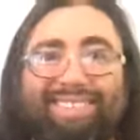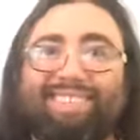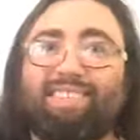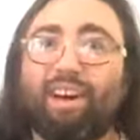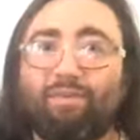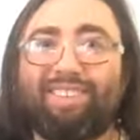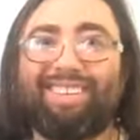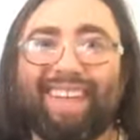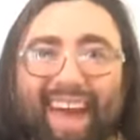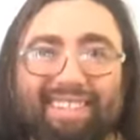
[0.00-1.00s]
stuff, the
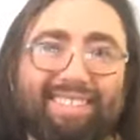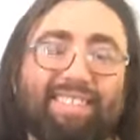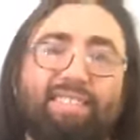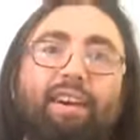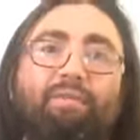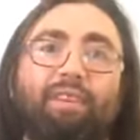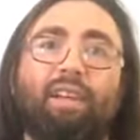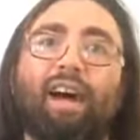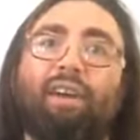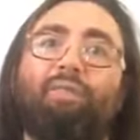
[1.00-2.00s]
nasty stuff in
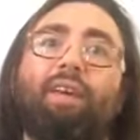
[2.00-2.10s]
life,